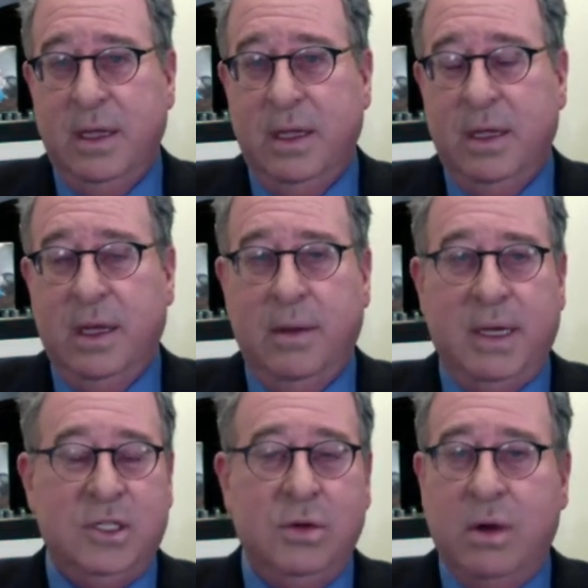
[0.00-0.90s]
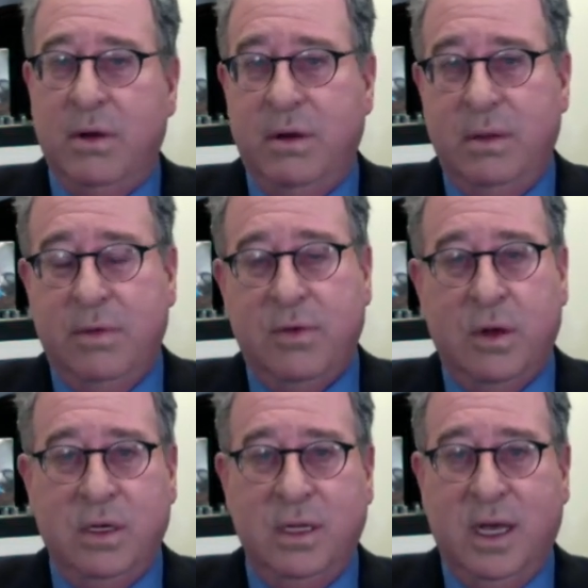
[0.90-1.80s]
About 200 of them have
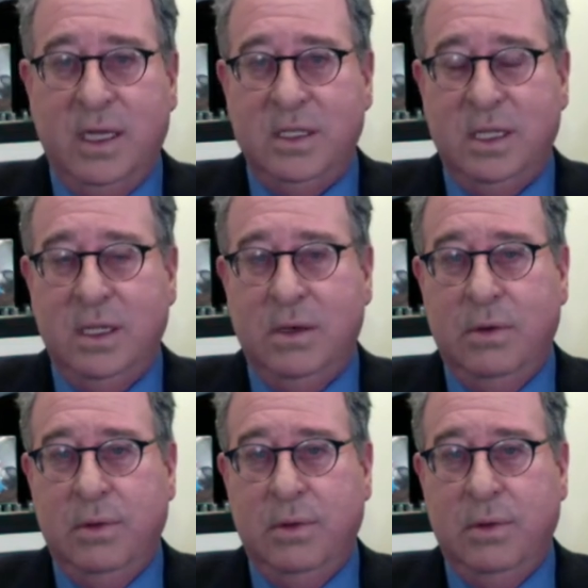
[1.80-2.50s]
gone to the ICU.